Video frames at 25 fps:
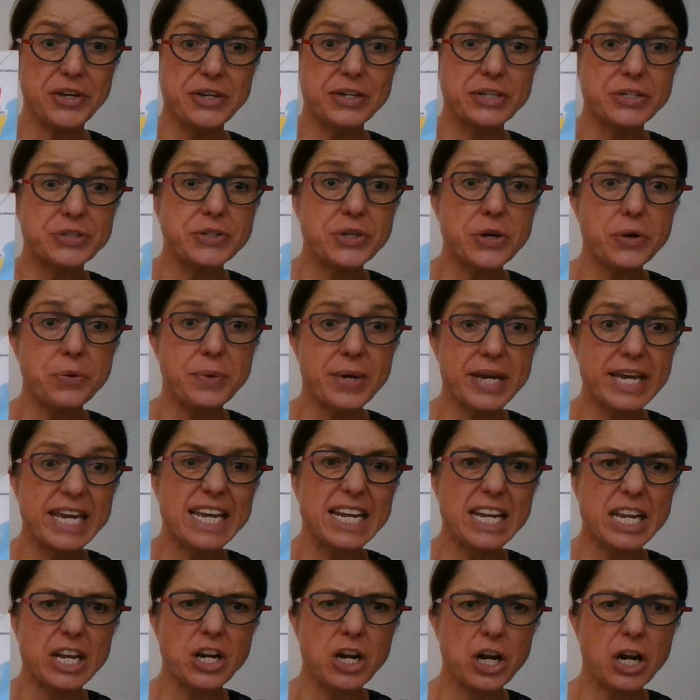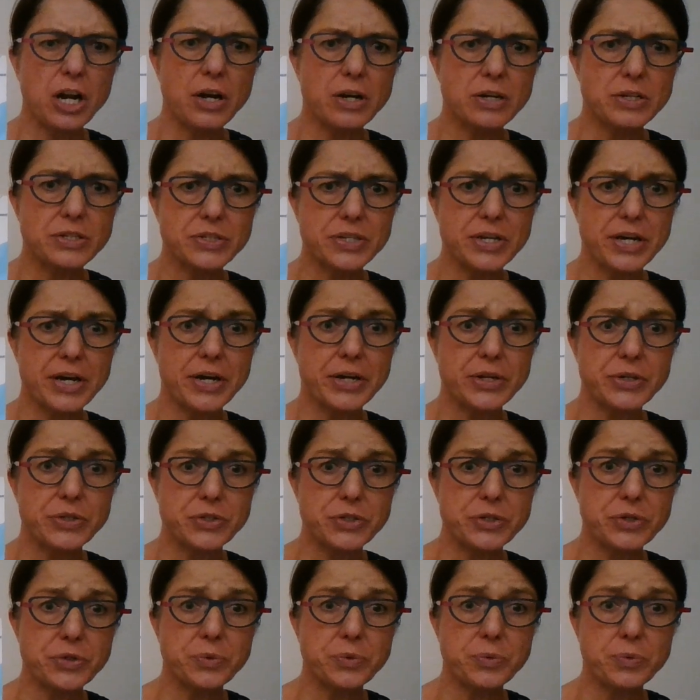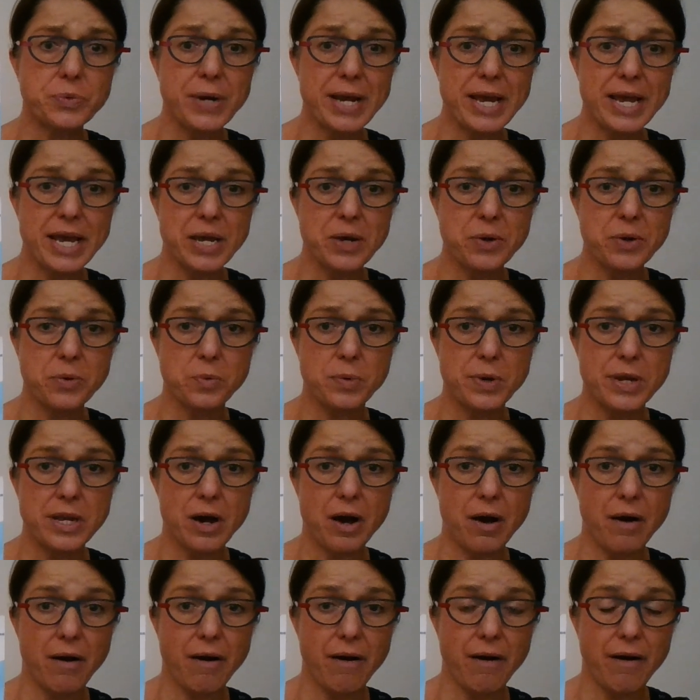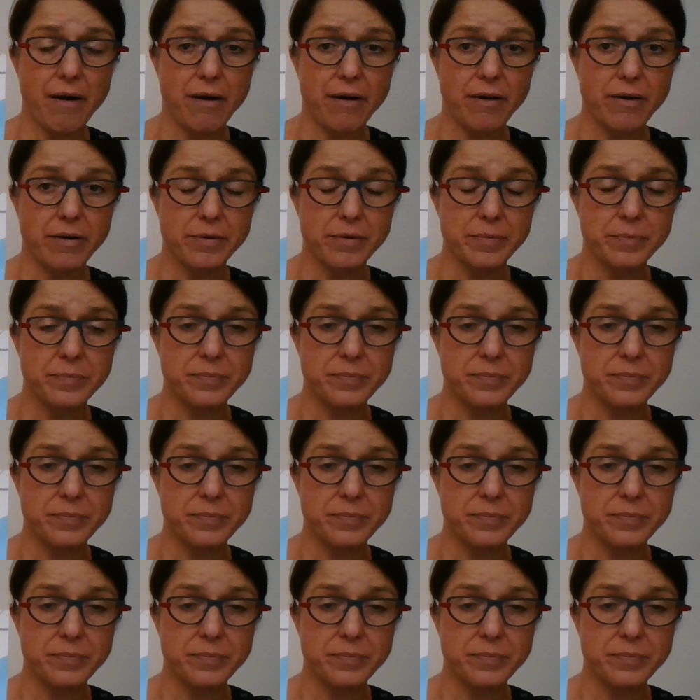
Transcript: So we're getting closer to where we are.